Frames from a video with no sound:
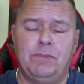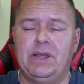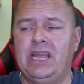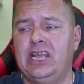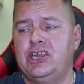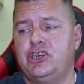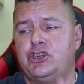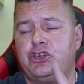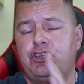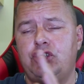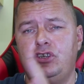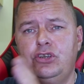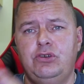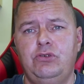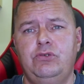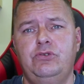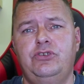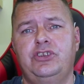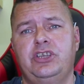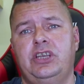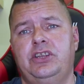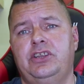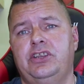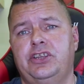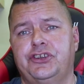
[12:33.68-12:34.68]
It's
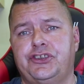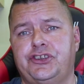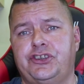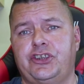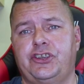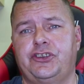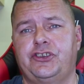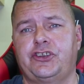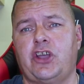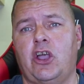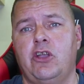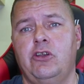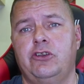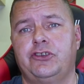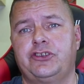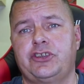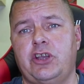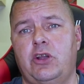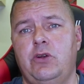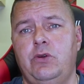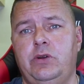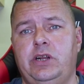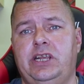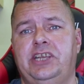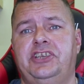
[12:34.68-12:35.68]
using the
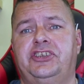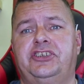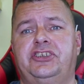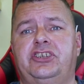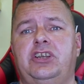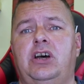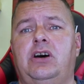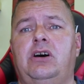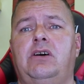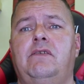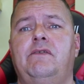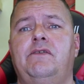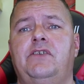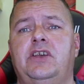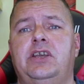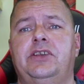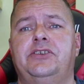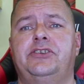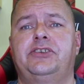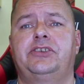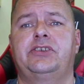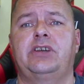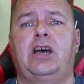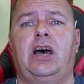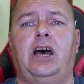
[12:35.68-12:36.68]
Sony
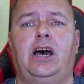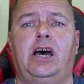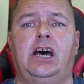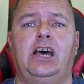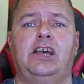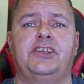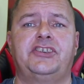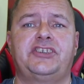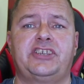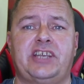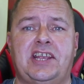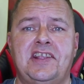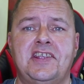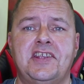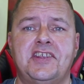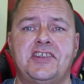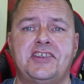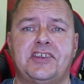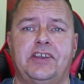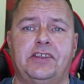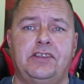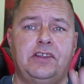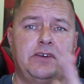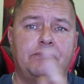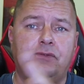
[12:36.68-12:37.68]
StarVis
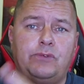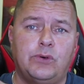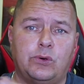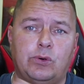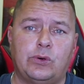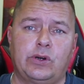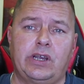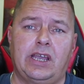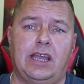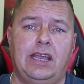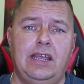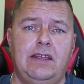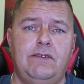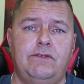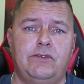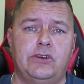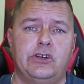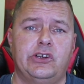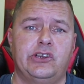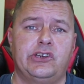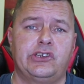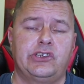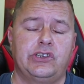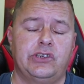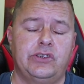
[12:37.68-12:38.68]
sensor, the 4K
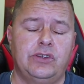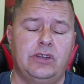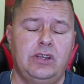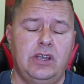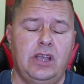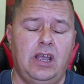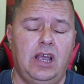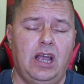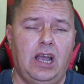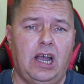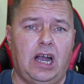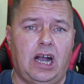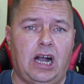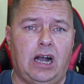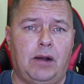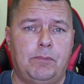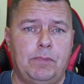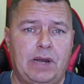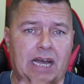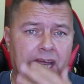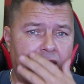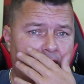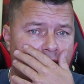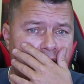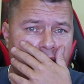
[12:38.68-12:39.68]
version.
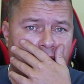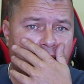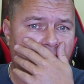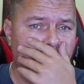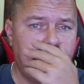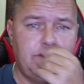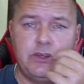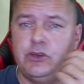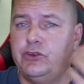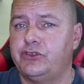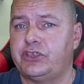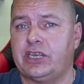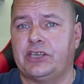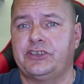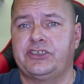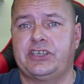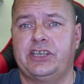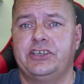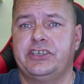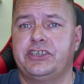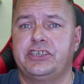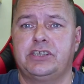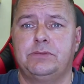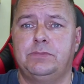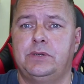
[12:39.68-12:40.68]
And I've used that
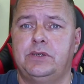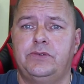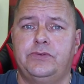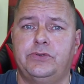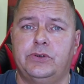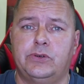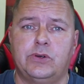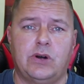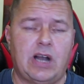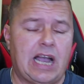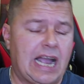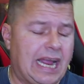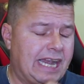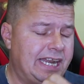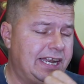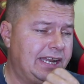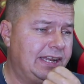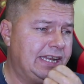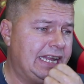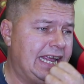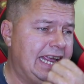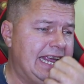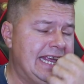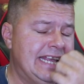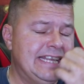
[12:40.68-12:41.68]
sensor before,
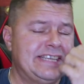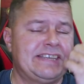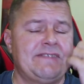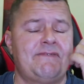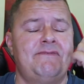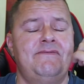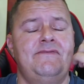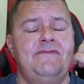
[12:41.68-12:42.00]
and it is a